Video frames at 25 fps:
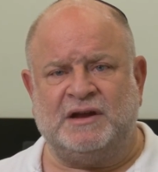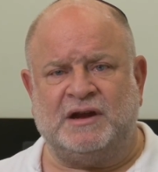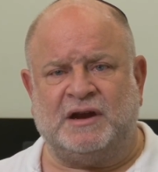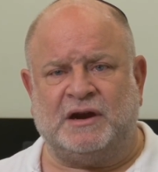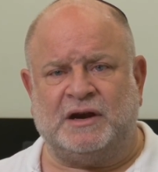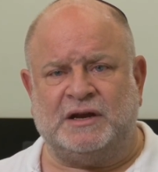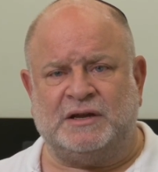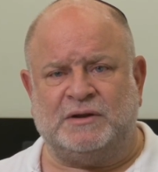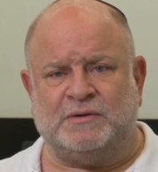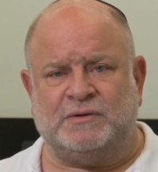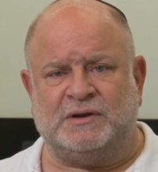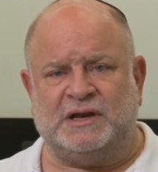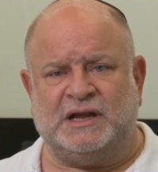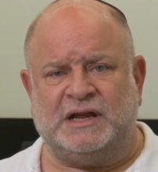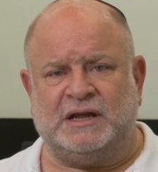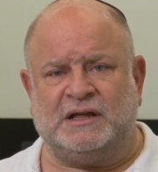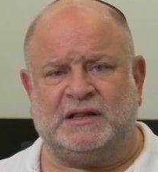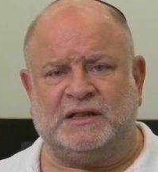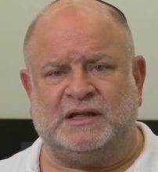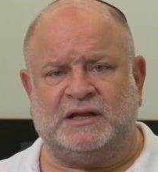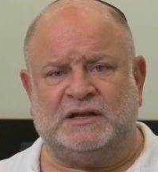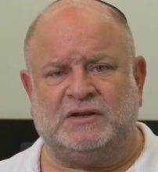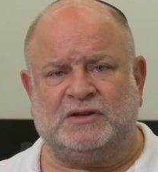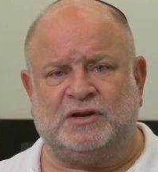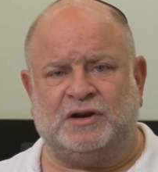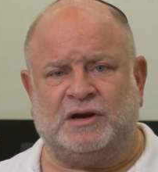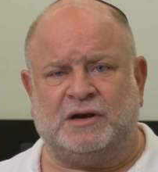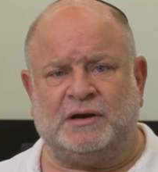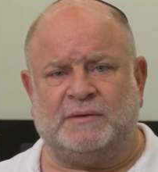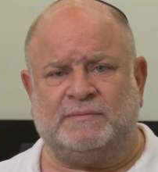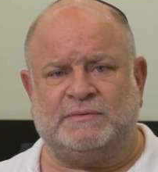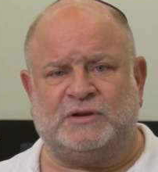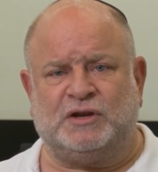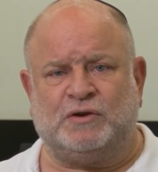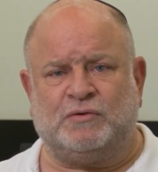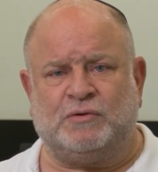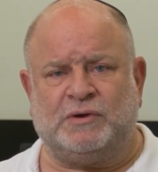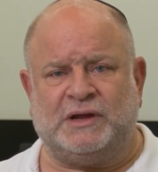are uniquely
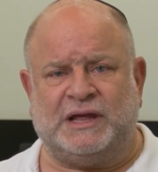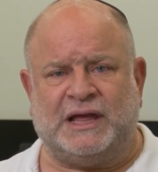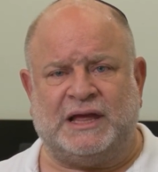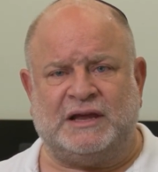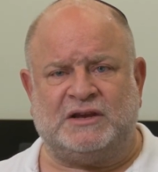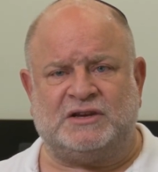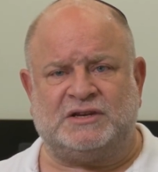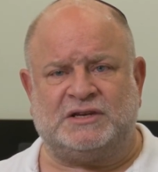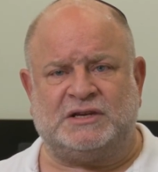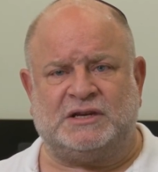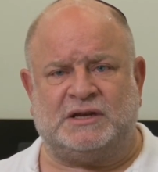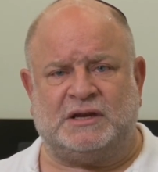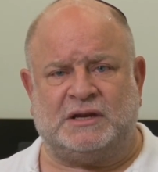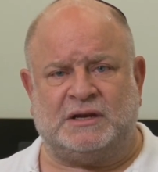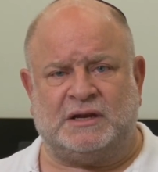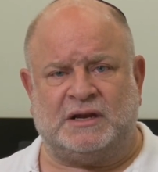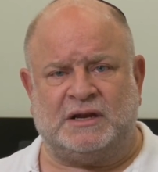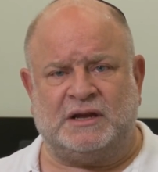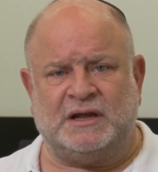termed creation.